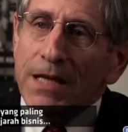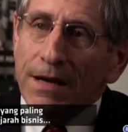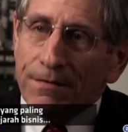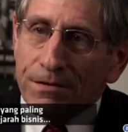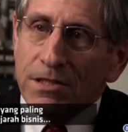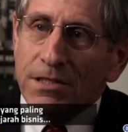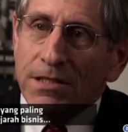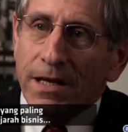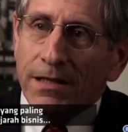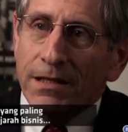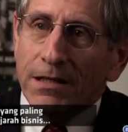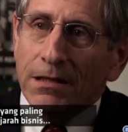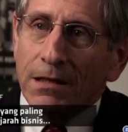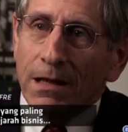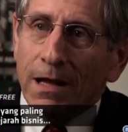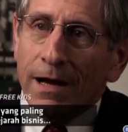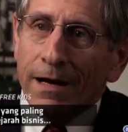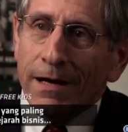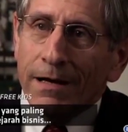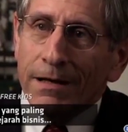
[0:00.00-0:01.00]
devastating
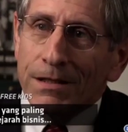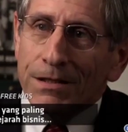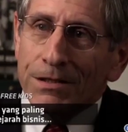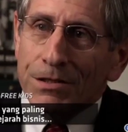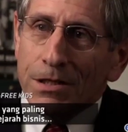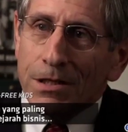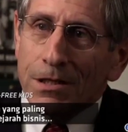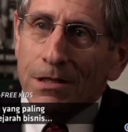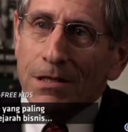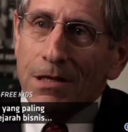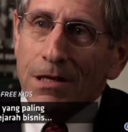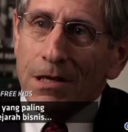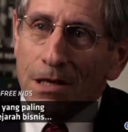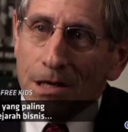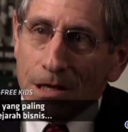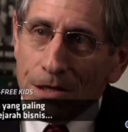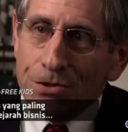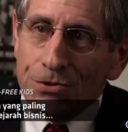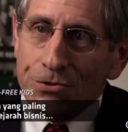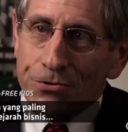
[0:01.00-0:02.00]
lies in the
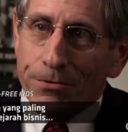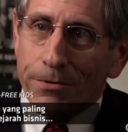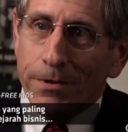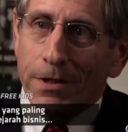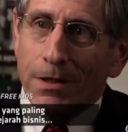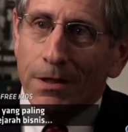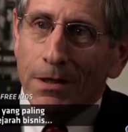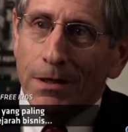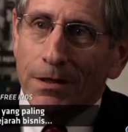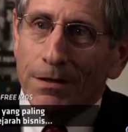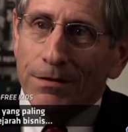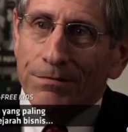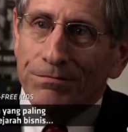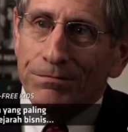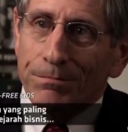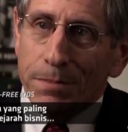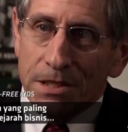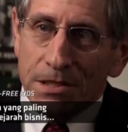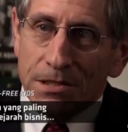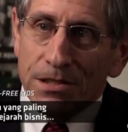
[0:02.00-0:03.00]
history
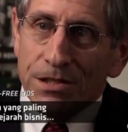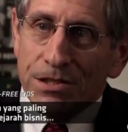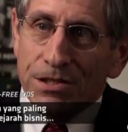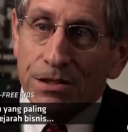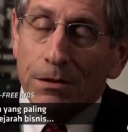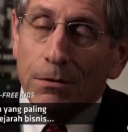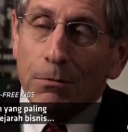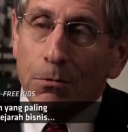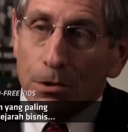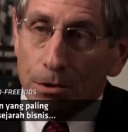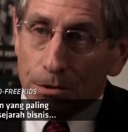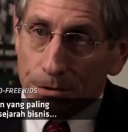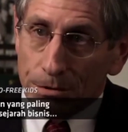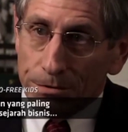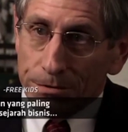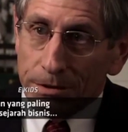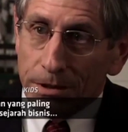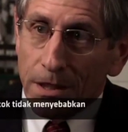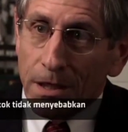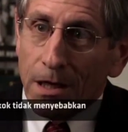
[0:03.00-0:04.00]
of business in the
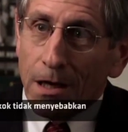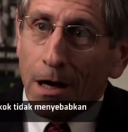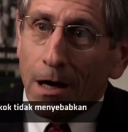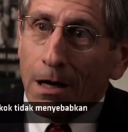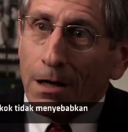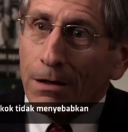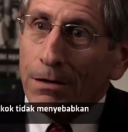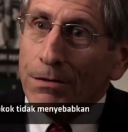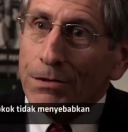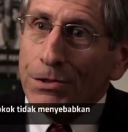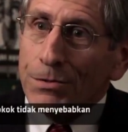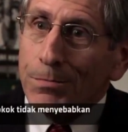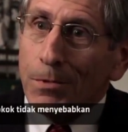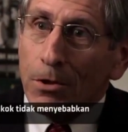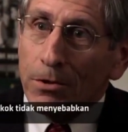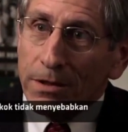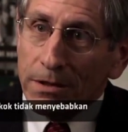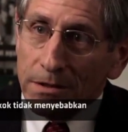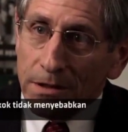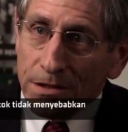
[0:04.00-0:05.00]
world are
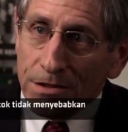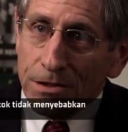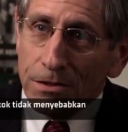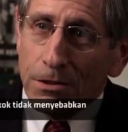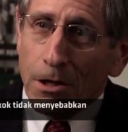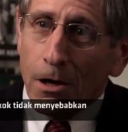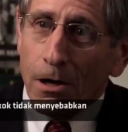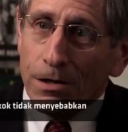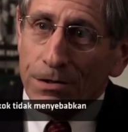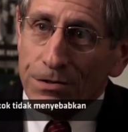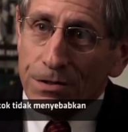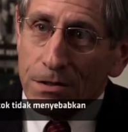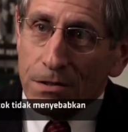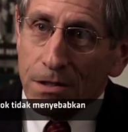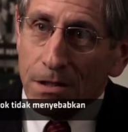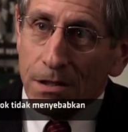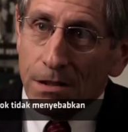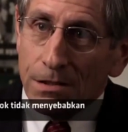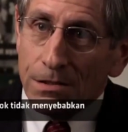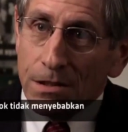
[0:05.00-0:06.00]
smoking doesn't cause
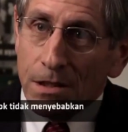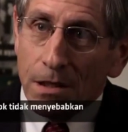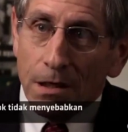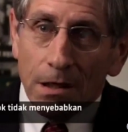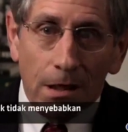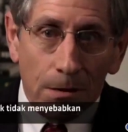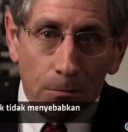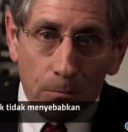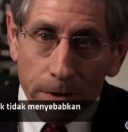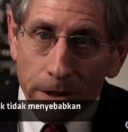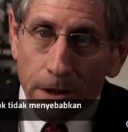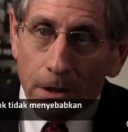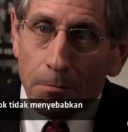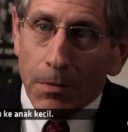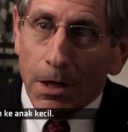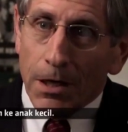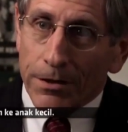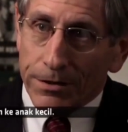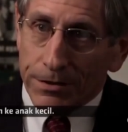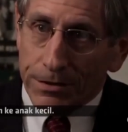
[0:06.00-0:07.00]
disease and we don't
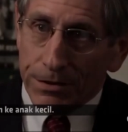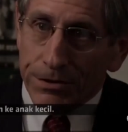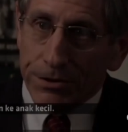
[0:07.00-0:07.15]
market to